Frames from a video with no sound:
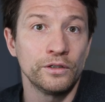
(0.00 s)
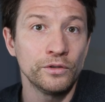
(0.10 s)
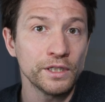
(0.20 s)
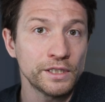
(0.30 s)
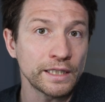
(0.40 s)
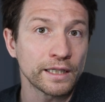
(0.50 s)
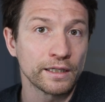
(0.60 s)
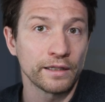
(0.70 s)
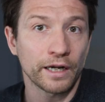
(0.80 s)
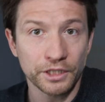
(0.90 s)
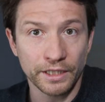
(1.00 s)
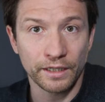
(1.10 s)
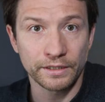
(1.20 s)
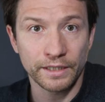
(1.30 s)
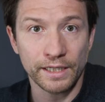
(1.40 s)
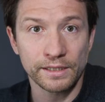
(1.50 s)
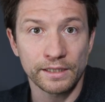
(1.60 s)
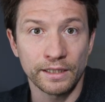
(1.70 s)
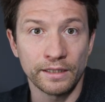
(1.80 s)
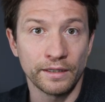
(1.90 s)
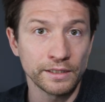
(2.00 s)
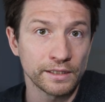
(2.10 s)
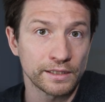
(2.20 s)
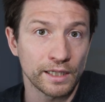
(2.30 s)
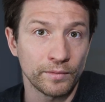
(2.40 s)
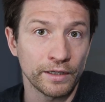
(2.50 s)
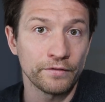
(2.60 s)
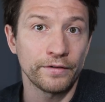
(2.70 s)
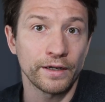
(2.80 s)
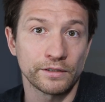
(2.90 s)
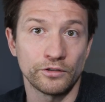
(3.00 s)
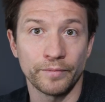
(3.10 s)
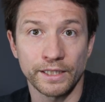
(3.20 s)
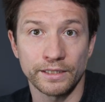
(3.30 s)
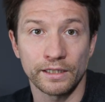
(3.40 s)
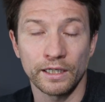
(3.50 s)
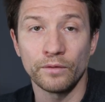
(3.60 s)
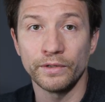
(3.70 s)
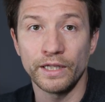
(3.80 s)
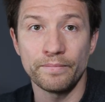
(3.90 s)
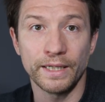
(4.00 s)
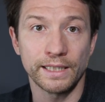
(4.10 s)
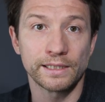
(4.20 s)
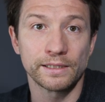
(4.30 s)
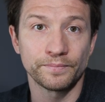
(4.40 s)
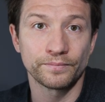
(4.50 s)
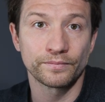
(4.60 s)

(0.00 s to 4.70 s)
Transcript: You can see that the large-scale tests in this assembly fails dramatically within minutes.